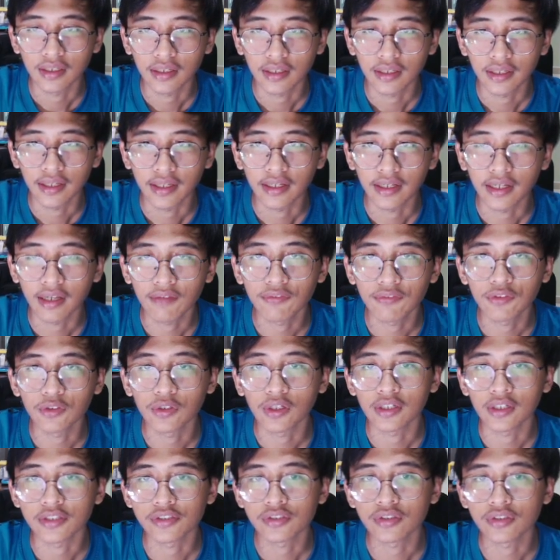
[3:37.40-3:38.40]
And after you
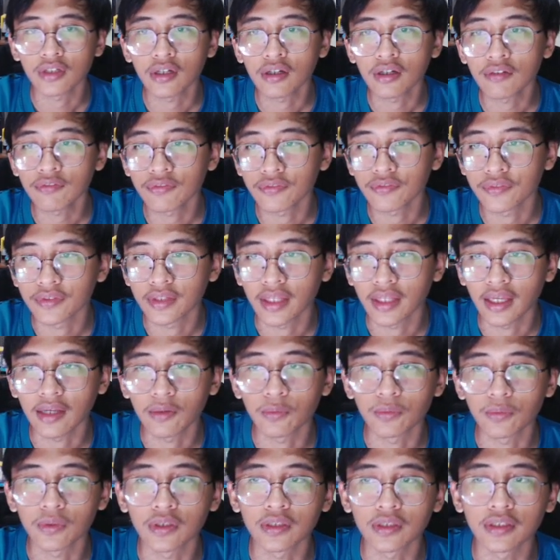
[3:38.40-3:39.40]
are solved, they
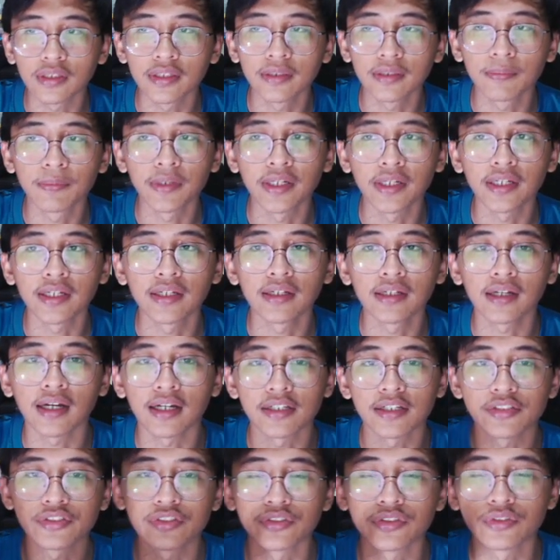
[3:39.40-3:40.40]
will bring us